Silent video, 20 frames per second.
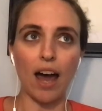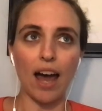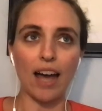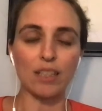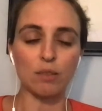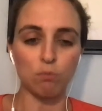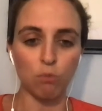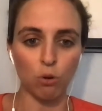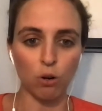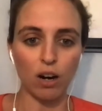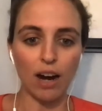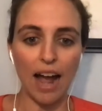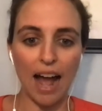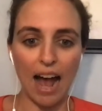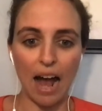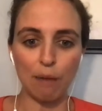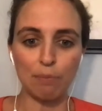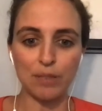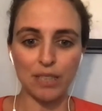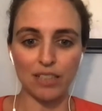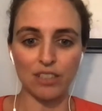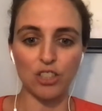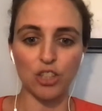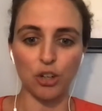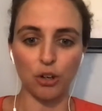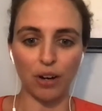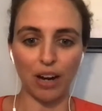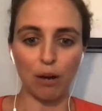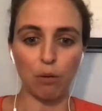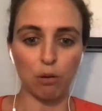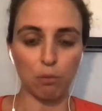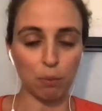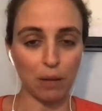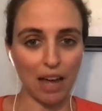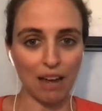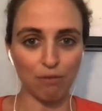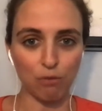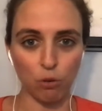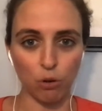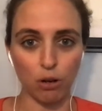as more apps integrate with
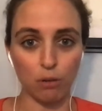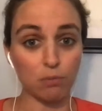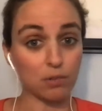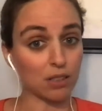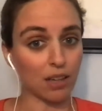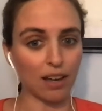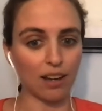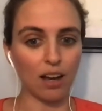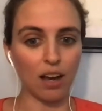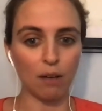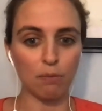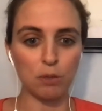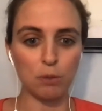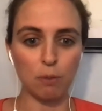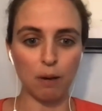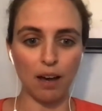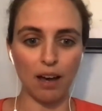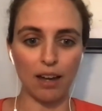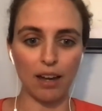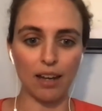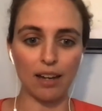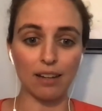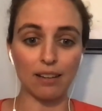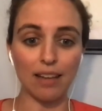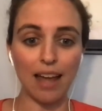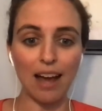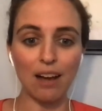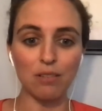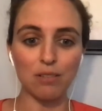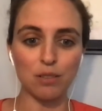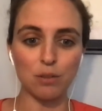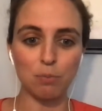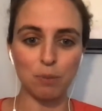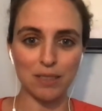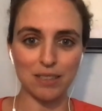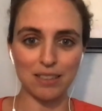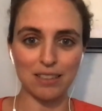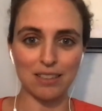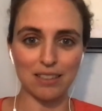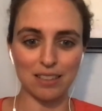platforms like HubSpot, it allows
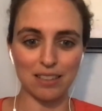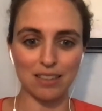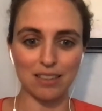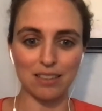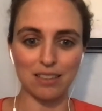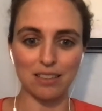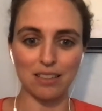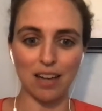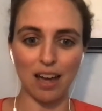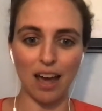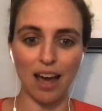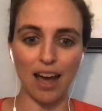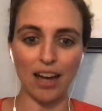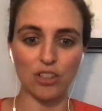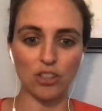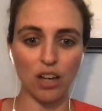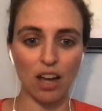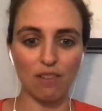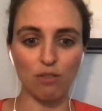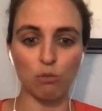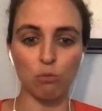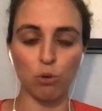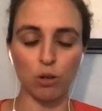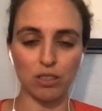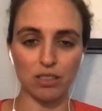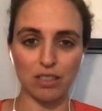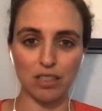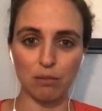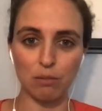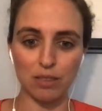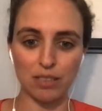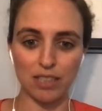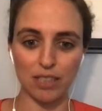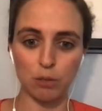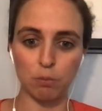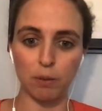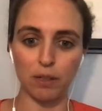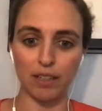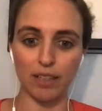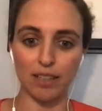businesses to actually have a more seamless
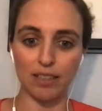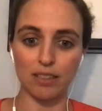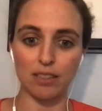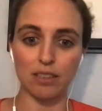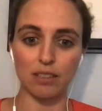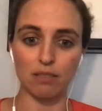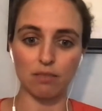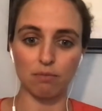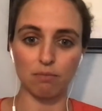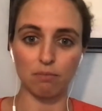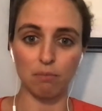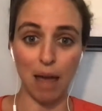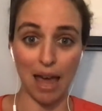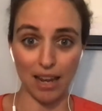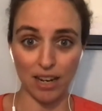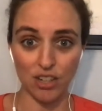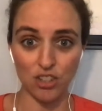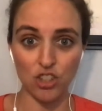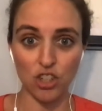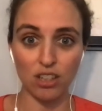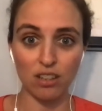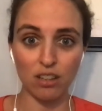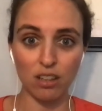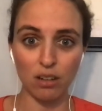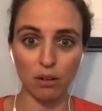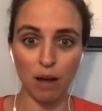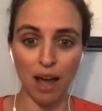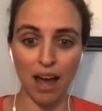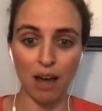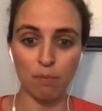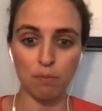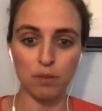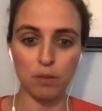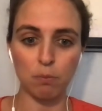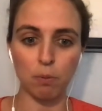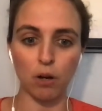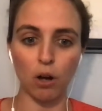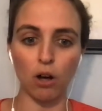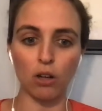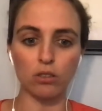experience managing their apps,
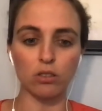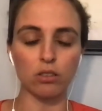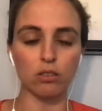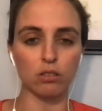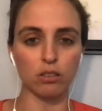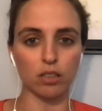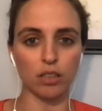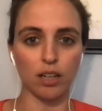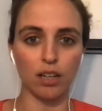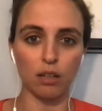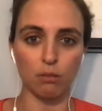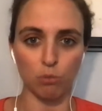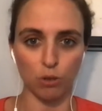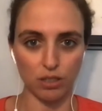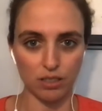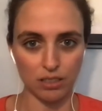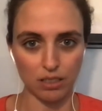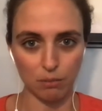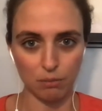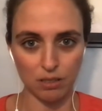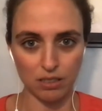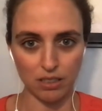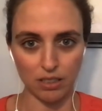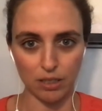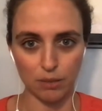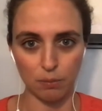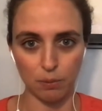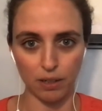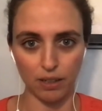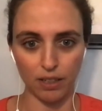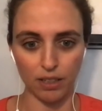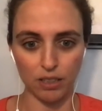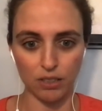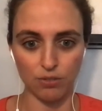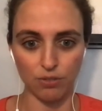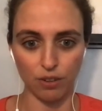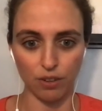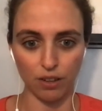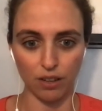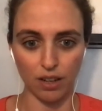but also create a more seamless experience
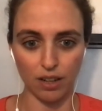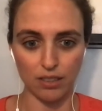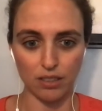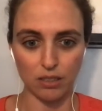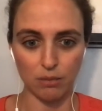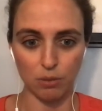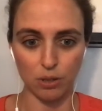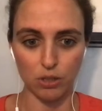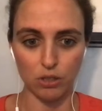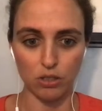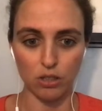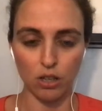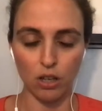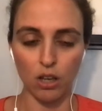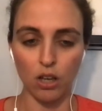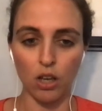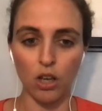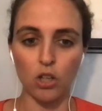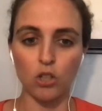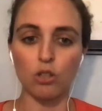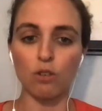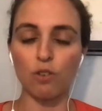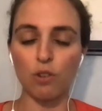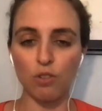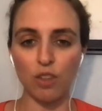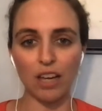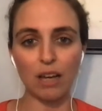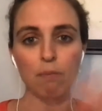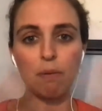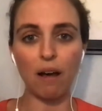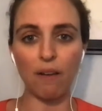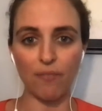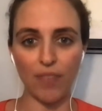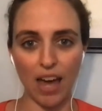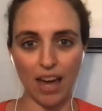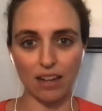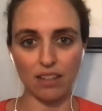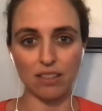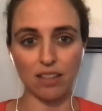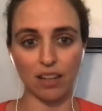for the customers. So if you think about
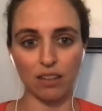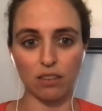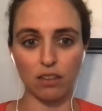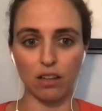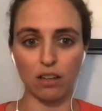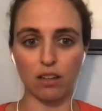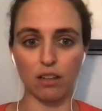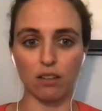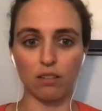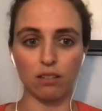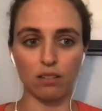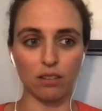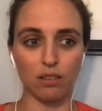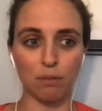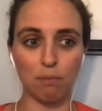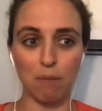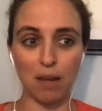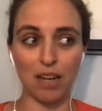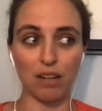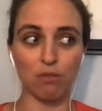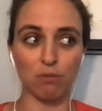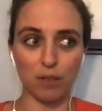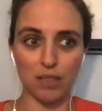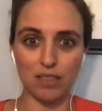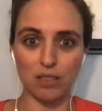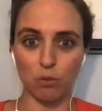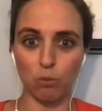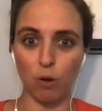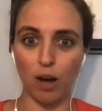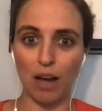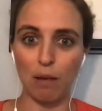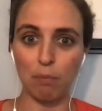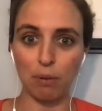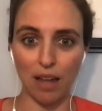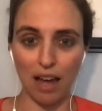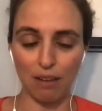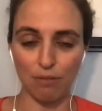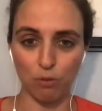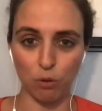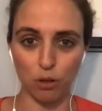that as like the main reason why
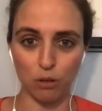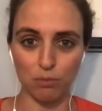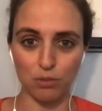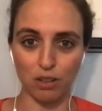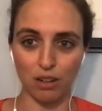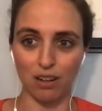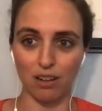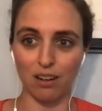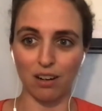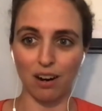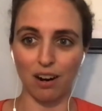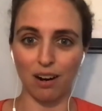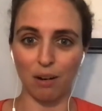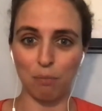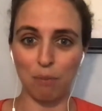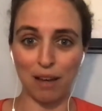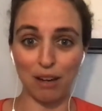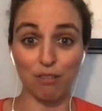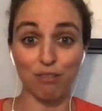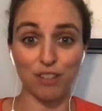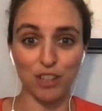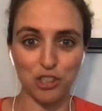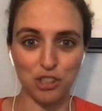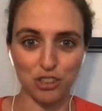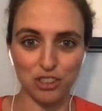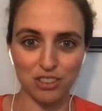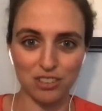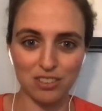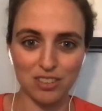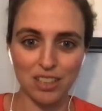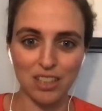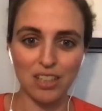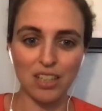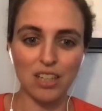platforms are beneficial,